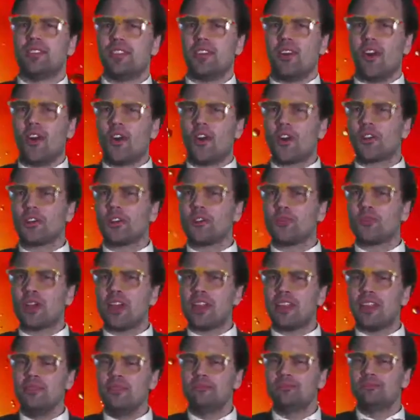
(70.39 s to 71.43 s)
Are you
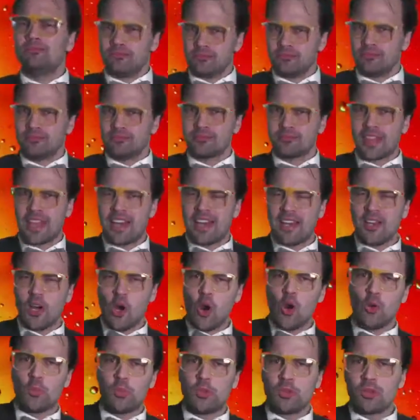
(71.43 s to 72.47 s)
ready? I
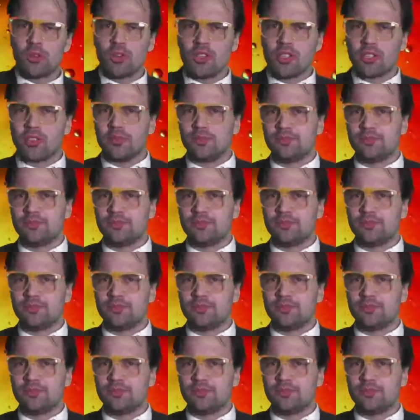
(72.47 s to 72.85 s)
hope you are.